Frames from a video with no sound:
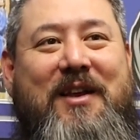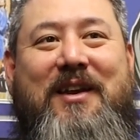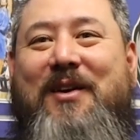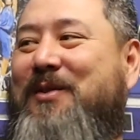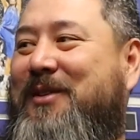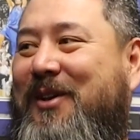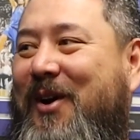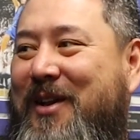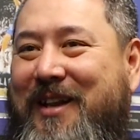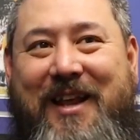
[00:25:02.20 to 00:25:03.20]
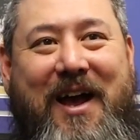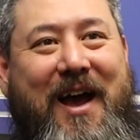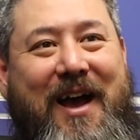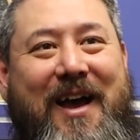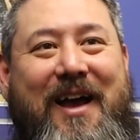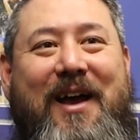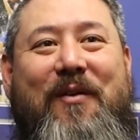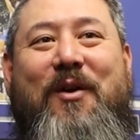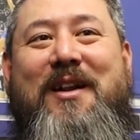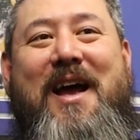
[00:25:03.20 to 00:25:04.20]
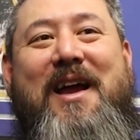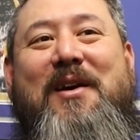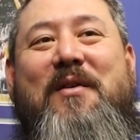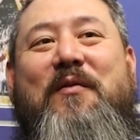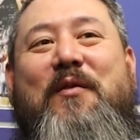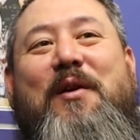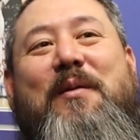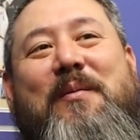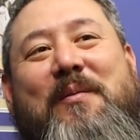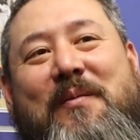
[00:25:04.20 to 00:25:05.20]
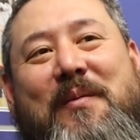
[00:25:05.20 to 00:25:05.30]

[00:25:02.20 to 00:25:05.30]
I was like, who started that? Where did that come from?